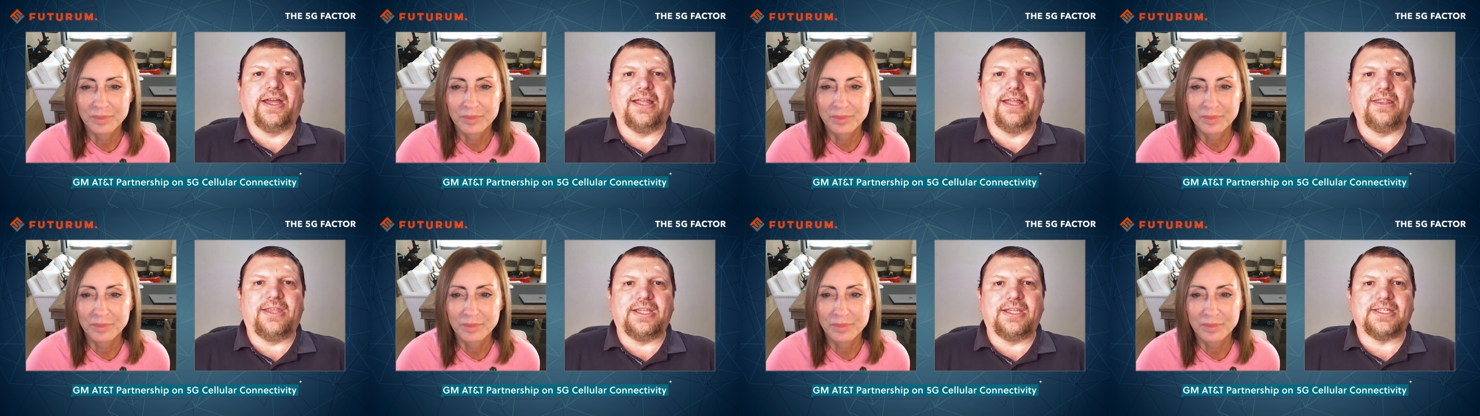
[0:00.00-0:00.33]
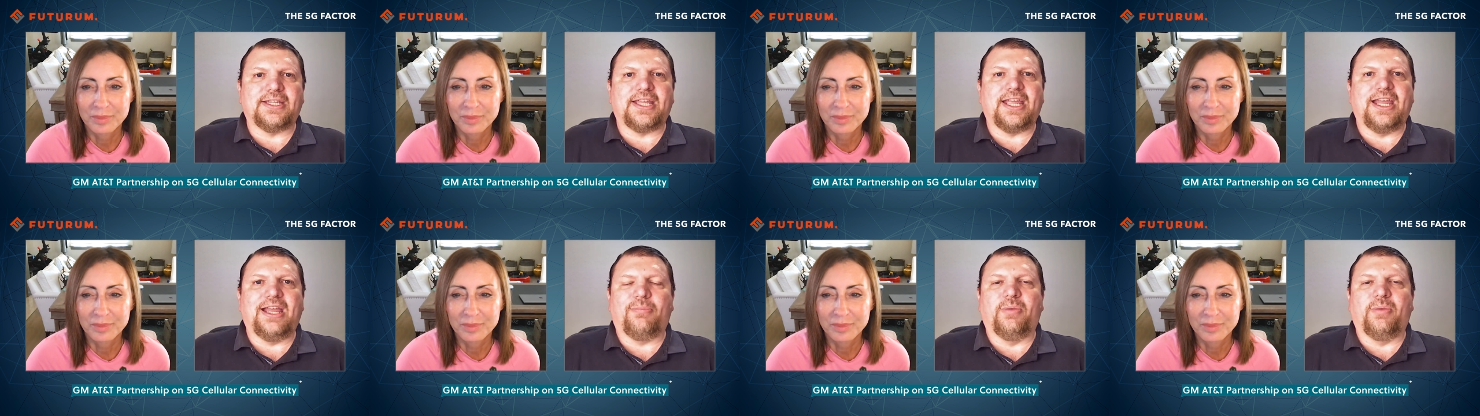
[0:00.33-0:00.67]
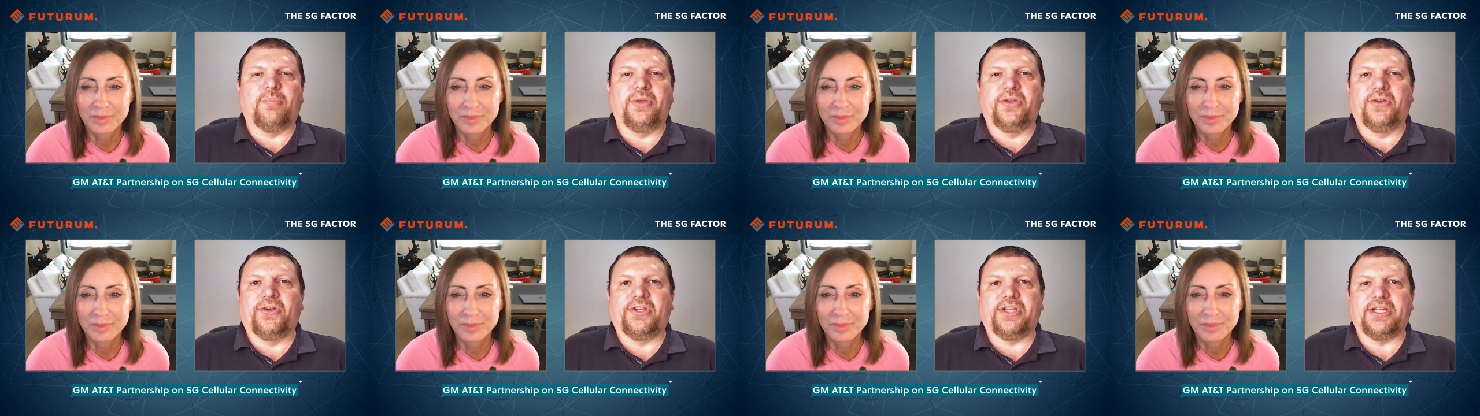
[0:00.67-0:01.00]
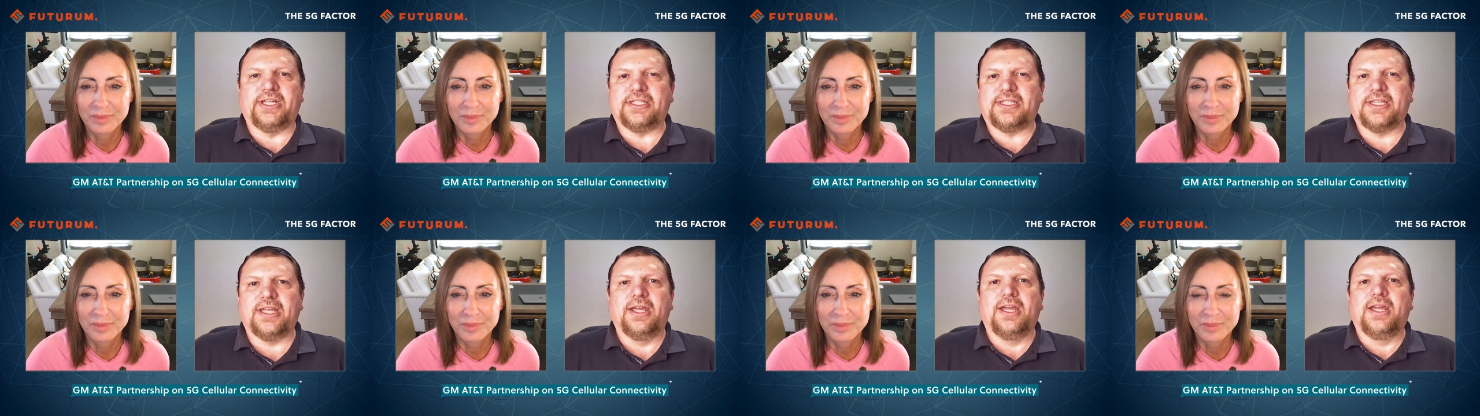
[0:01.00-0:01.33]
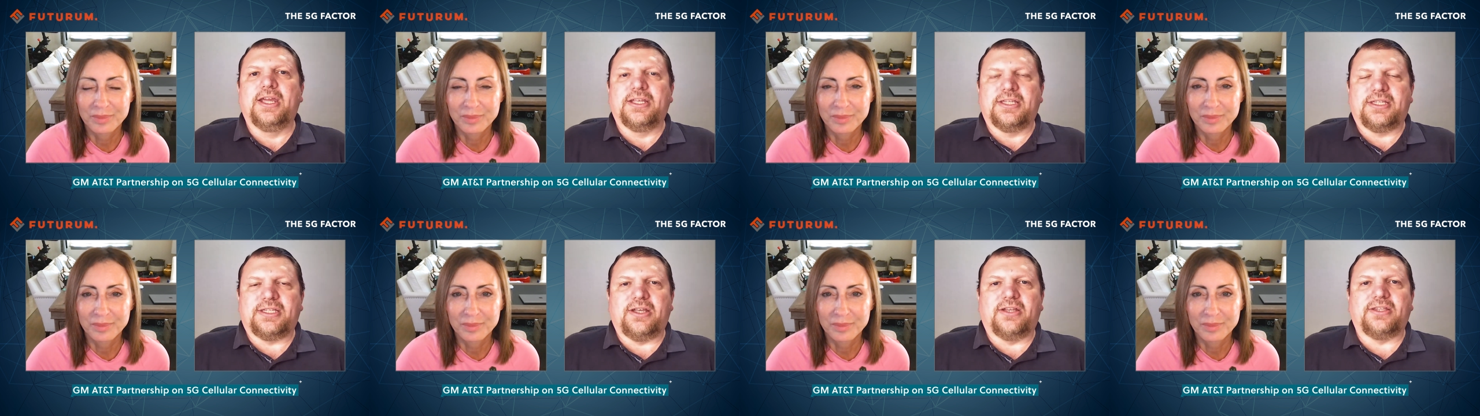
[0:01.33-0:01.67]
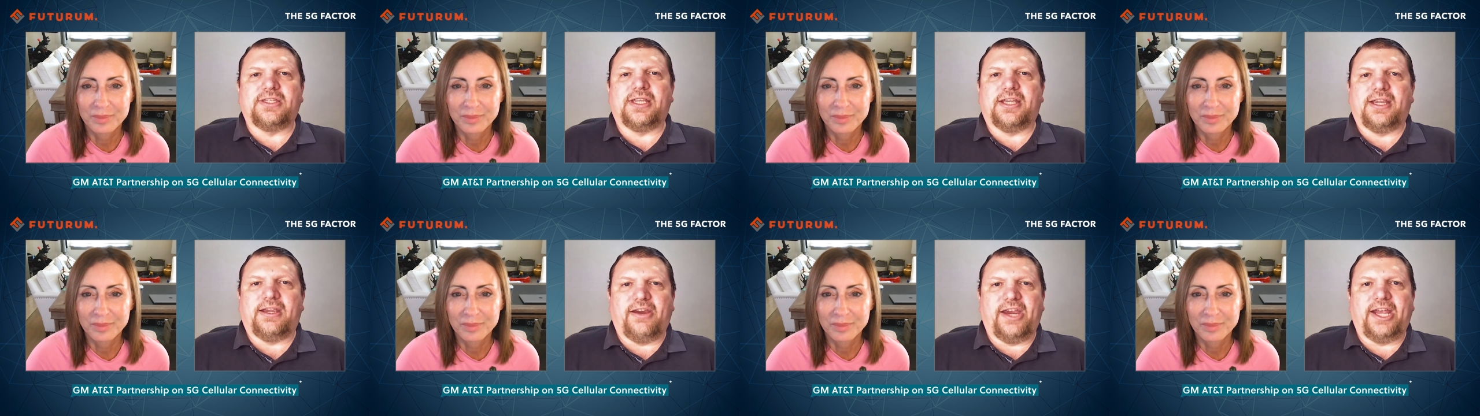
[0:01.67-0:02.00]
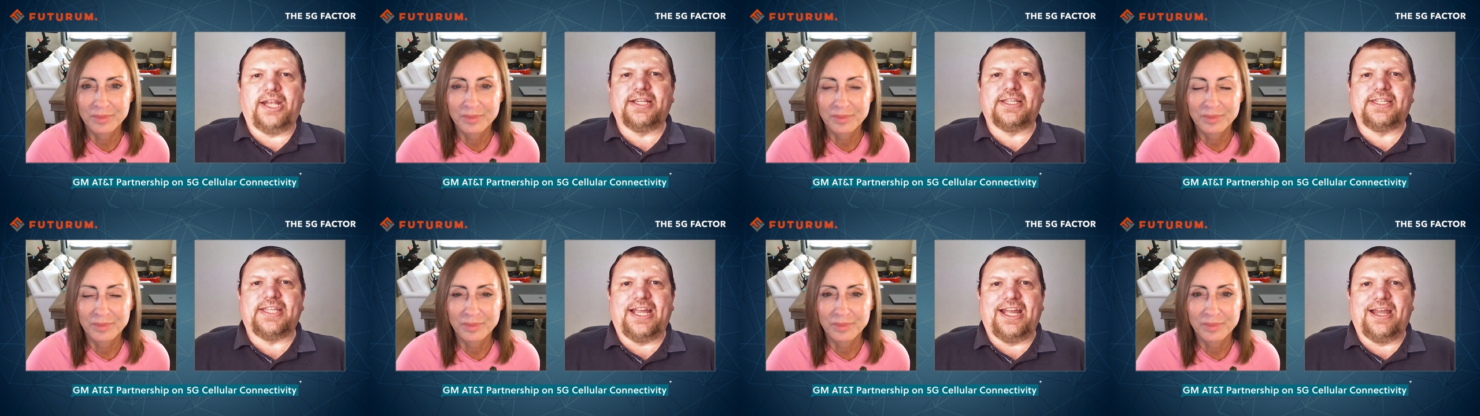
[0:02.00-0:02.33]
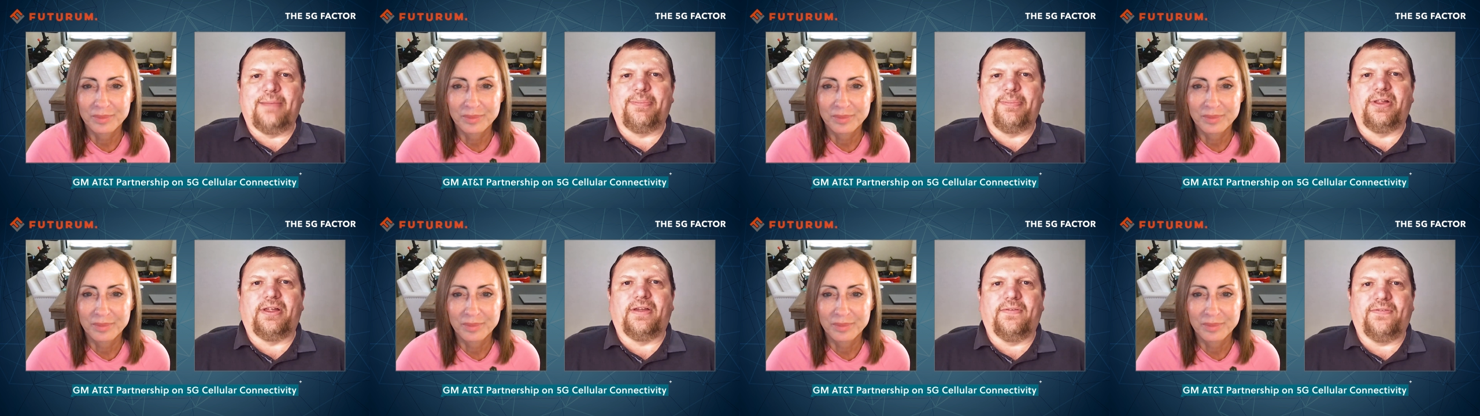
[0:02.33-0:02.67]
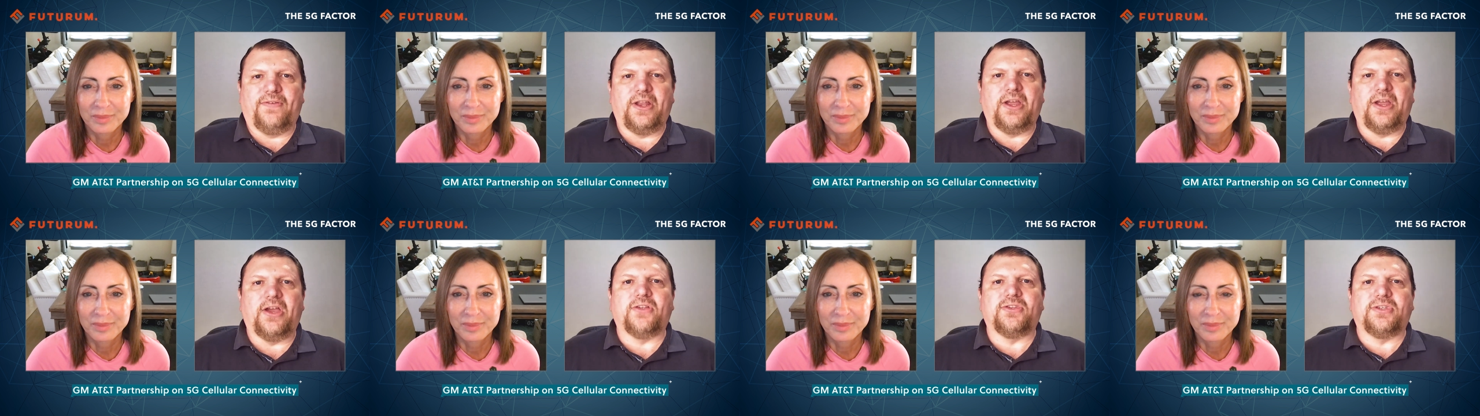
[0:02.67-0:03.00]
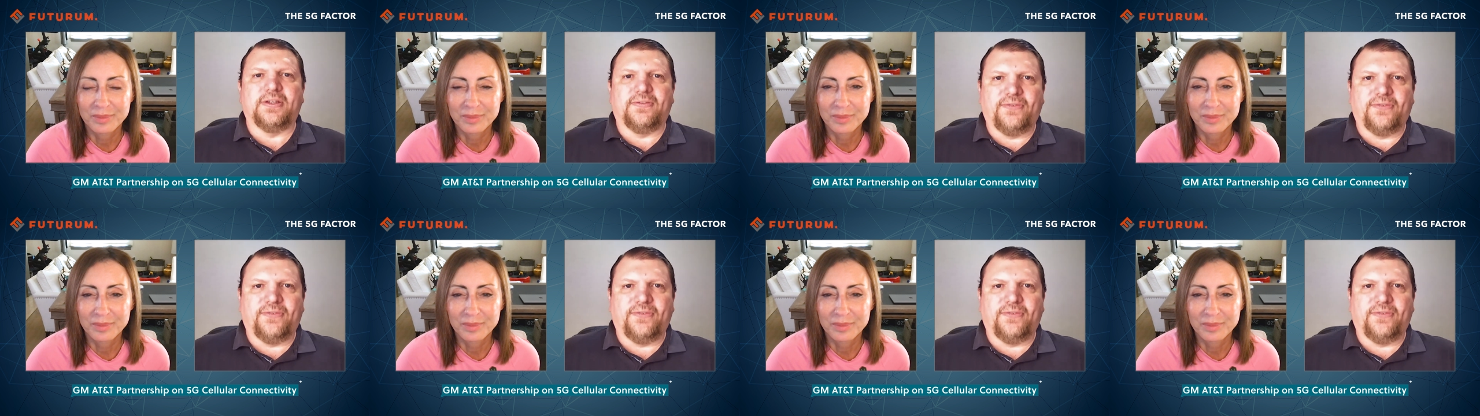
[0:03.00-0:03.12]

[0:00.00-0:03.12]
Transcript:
Speaker 1: these capabilities. So it's a great example of, you know,